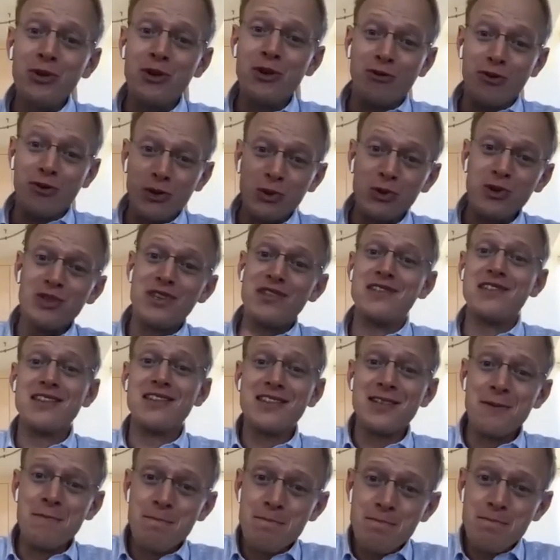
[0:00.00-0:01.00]
to fuel the
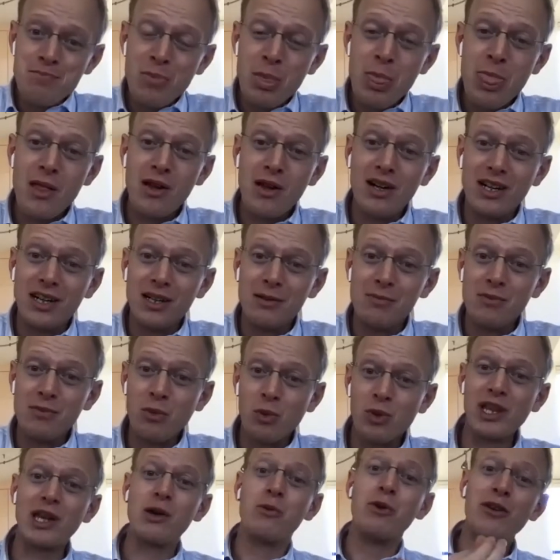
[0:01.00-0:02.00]
system?
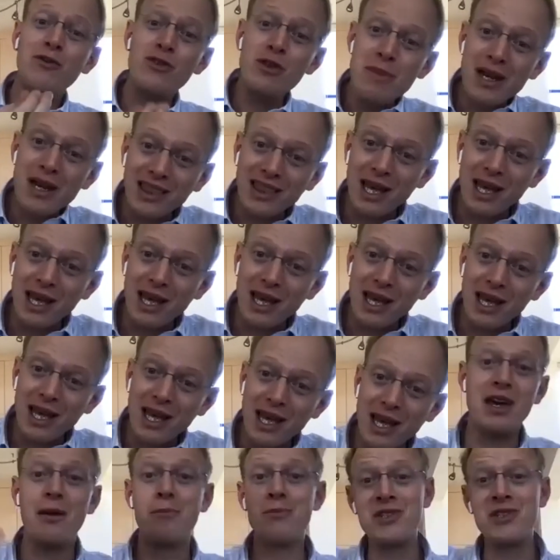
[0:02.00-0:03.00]
Where like, what if you make that
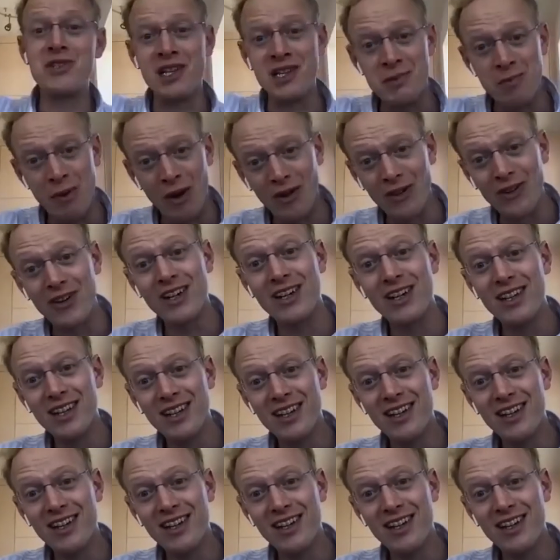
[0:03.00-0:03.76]
multiple 10% smaller,